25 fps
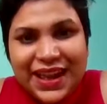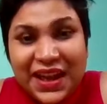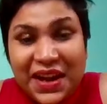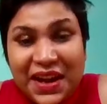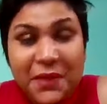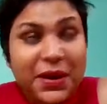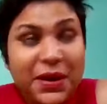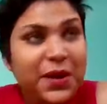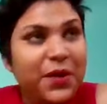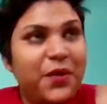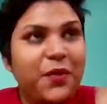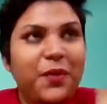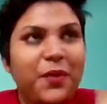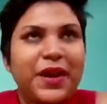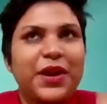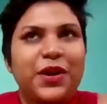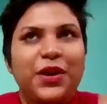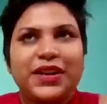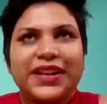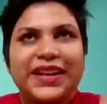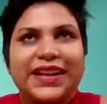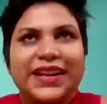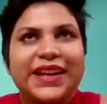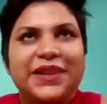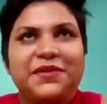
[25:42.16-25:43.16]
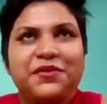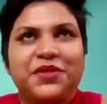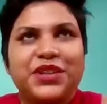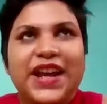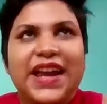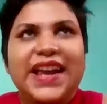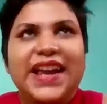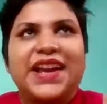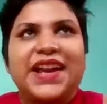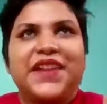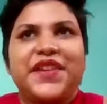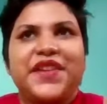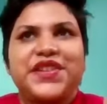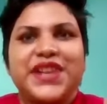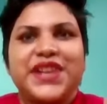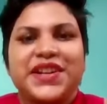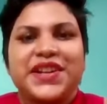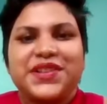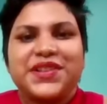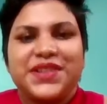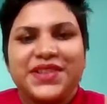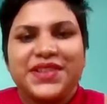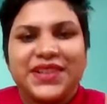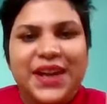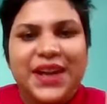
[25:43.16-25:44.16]
I'm like, oh my God, could I get
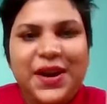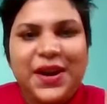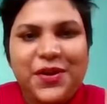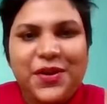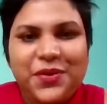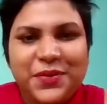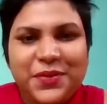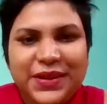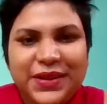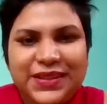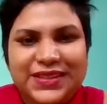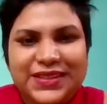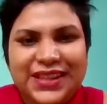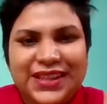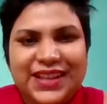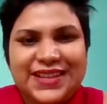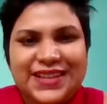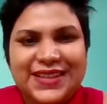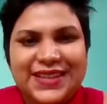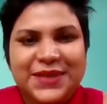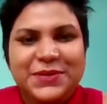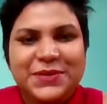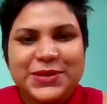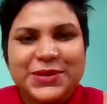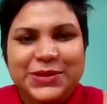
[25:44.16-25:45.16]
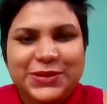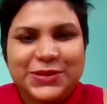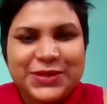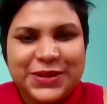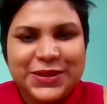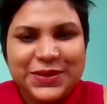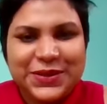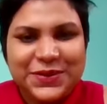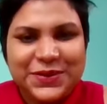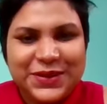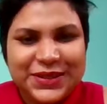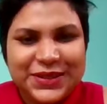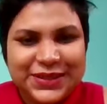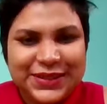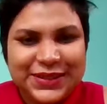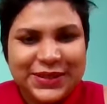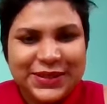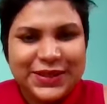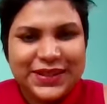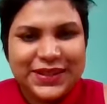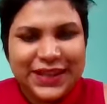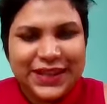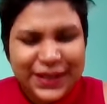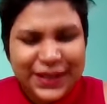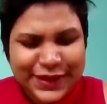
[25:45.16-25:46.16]
rejected now because I seem so nervous?
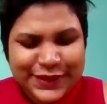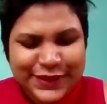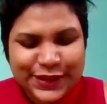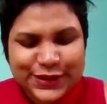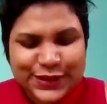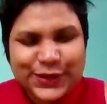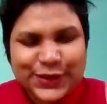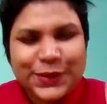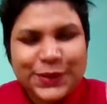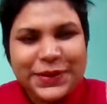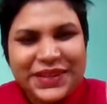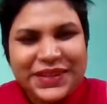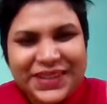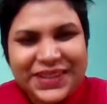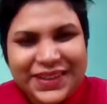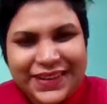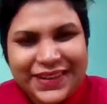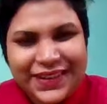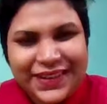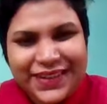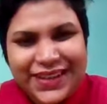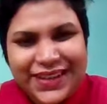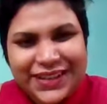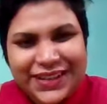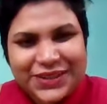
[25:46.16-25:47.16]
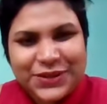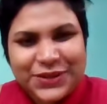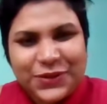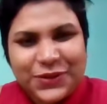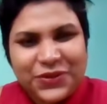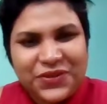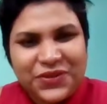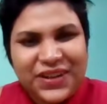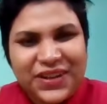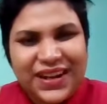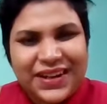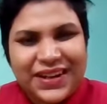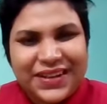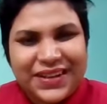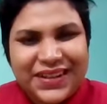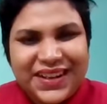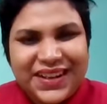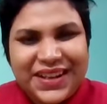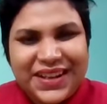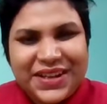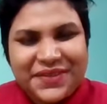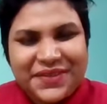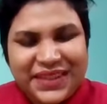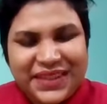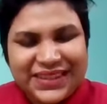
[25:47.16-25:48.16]
You're so near yet so far,
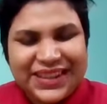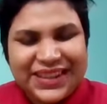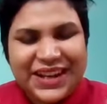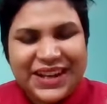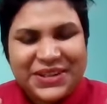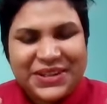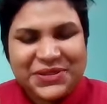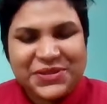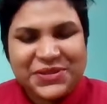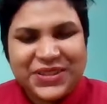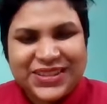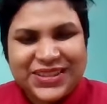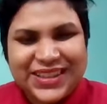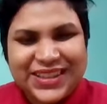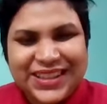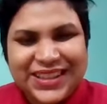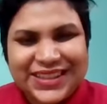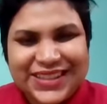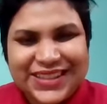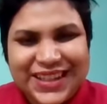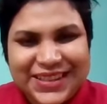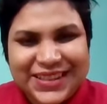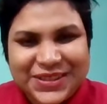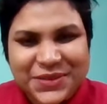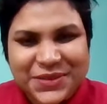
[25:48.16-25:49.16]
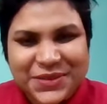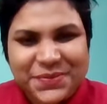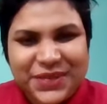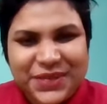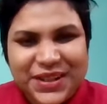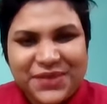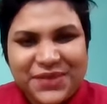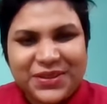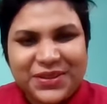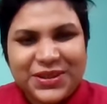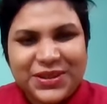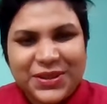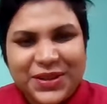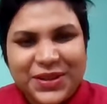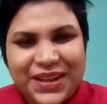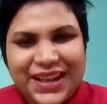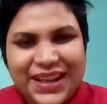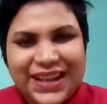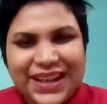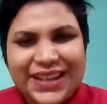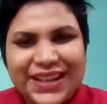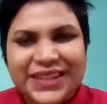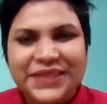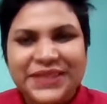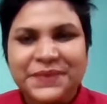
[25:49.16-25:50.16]
and that whole thing starts to play with your
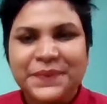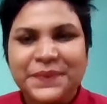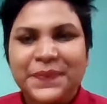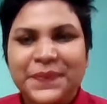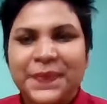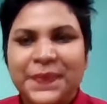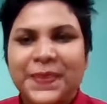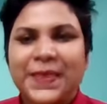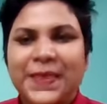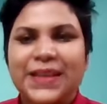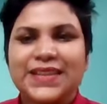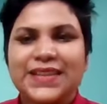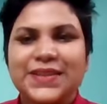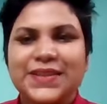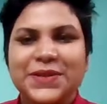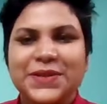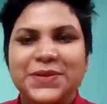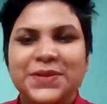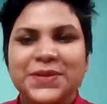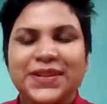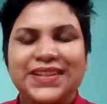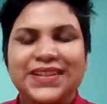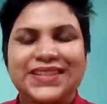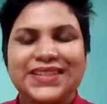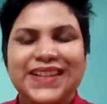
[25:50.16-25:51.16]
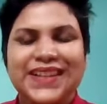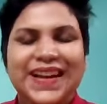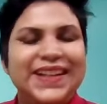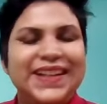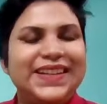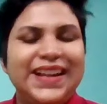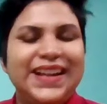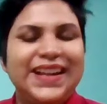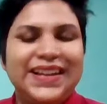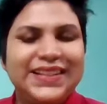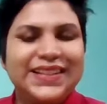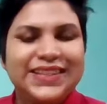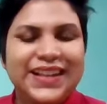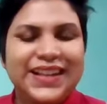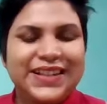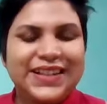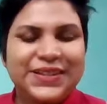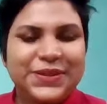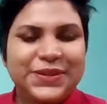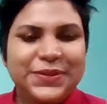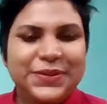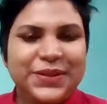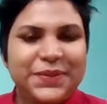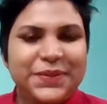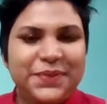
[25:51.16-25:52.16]
head. So that's the
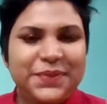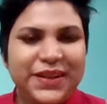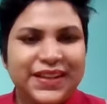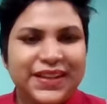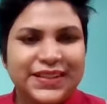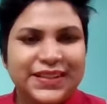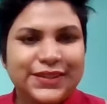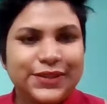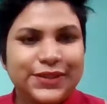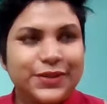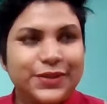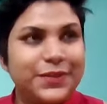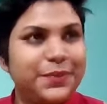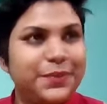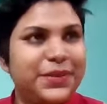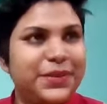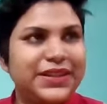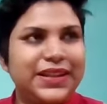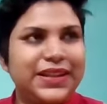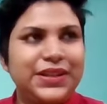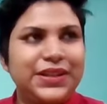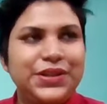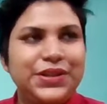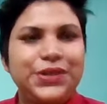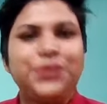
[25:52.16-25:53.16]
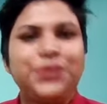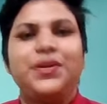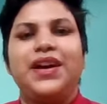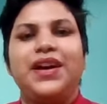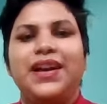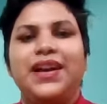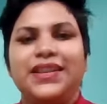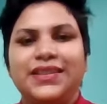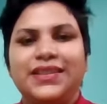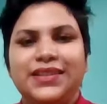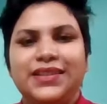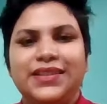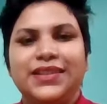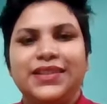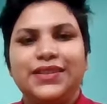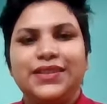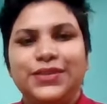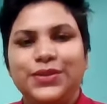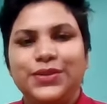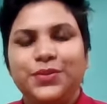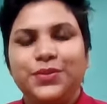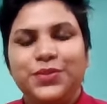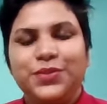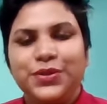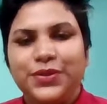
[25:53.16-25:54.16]
only place. So, but then you answered it
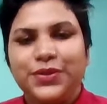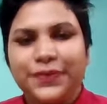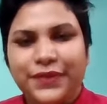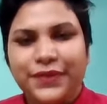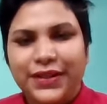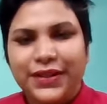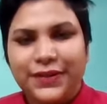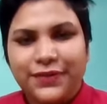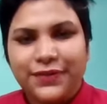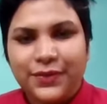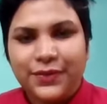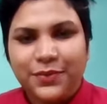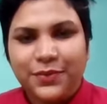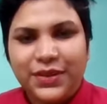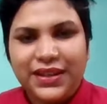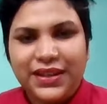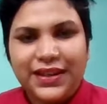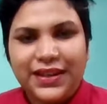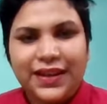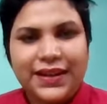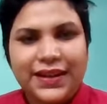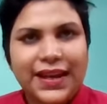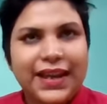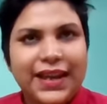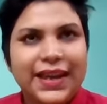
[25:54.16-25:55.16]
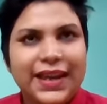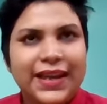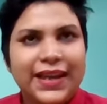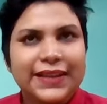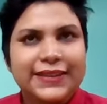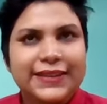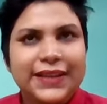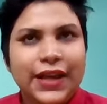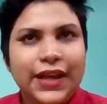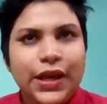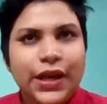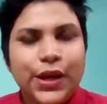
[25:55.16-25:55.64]
so beautifully for me, and I guess